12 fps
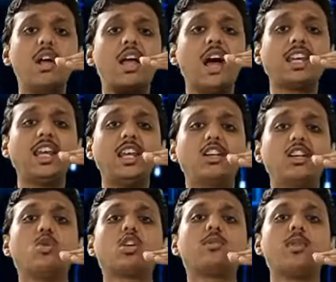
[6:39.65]
Again,
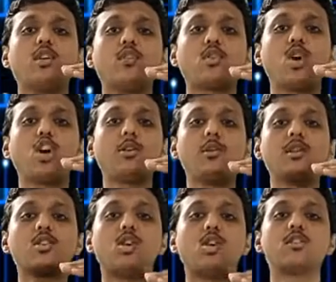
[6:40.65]
lower bound of column is
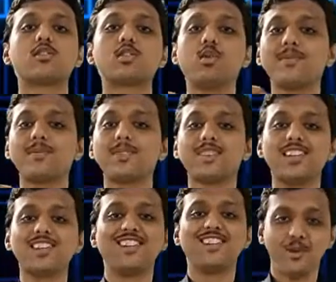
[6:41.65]
also
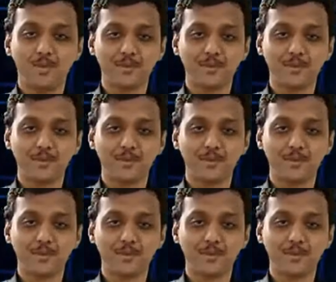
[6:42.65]
0.